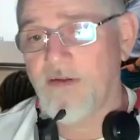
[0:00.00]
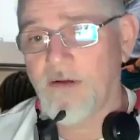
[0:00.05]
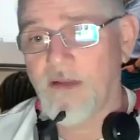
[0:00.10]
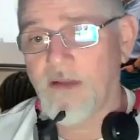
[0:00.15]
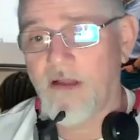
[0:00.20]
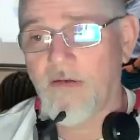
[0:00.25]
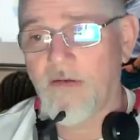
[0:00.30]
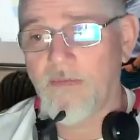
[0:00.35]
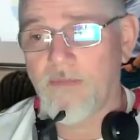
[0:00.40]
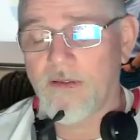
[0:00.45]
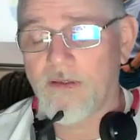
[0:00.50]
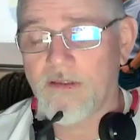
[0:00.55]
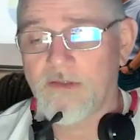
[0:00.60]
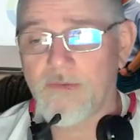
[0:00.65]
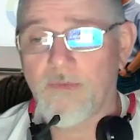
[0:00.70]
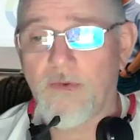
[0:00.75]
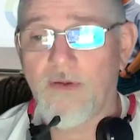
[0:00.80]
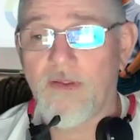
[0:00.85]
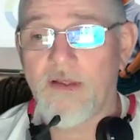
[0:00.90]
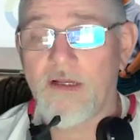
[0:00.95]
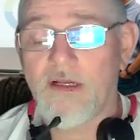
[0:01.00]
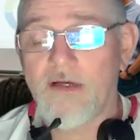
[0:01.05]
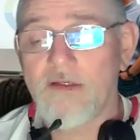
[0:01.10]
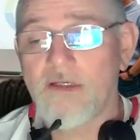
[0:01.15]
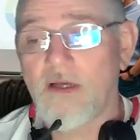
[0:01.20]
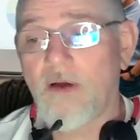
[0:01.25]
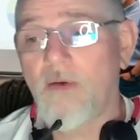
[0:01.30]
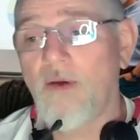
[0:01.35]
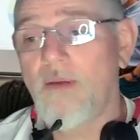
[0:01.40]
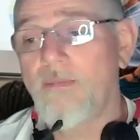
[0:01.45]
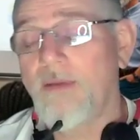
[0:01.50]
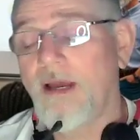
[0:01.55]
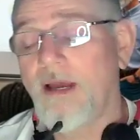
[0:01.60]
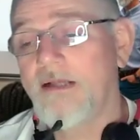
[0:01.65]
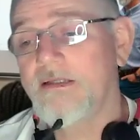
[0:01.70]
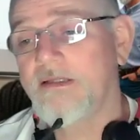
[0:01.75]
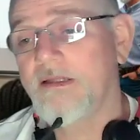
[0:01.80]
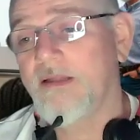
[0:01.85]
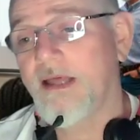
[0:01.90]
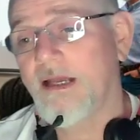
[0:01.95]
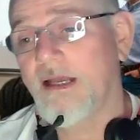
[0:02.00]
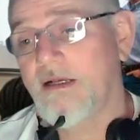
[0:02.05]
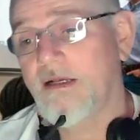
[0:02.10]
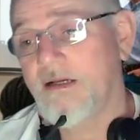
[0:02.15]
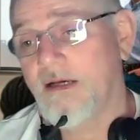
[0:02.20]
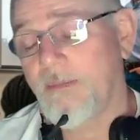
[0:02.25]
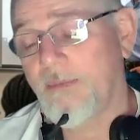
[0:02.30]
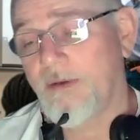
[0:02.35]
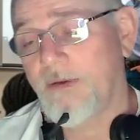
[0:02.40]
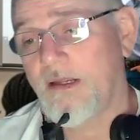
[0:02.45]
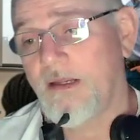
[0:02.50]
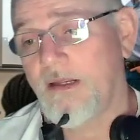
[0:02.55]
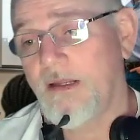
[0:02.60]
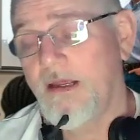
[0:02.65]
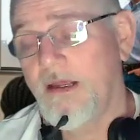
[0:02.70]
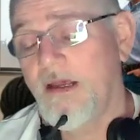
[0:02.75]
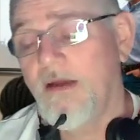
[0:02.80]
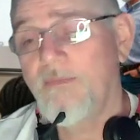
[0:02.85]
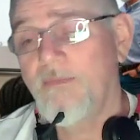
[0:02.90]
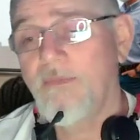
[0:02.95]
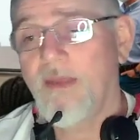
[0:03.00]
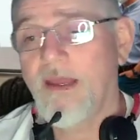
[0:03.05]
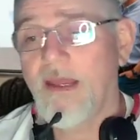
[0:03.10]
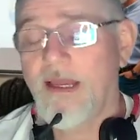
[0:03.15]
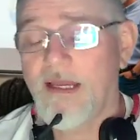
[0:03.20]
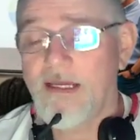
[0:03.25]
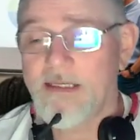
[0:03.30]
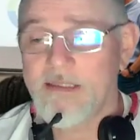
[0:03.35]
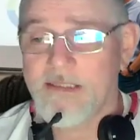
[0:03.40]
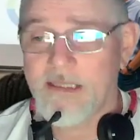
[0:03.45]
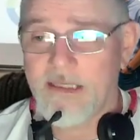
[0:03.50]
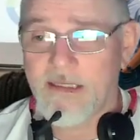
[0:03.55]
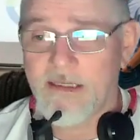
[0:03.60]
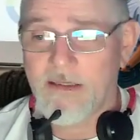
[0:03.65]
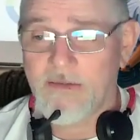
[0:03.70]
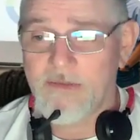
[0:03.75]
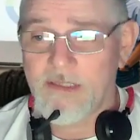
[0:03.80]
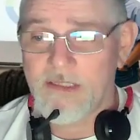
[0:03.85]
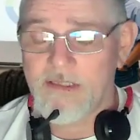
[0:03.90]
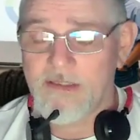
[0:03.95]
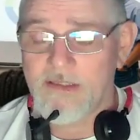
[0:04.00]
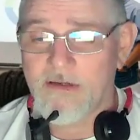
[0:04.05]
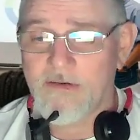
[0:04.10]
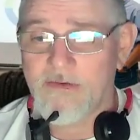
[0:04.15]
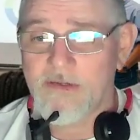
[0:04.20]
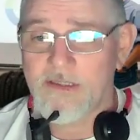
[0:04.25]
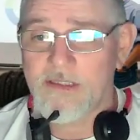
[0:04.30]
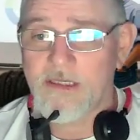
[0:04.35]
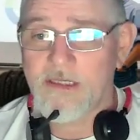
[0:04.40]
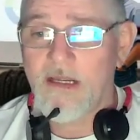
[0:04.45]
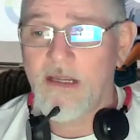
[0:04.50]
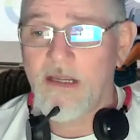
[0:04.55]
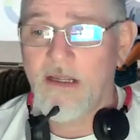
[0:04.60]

your logbooks, whether it goes all the way back to that company that has the ELD service,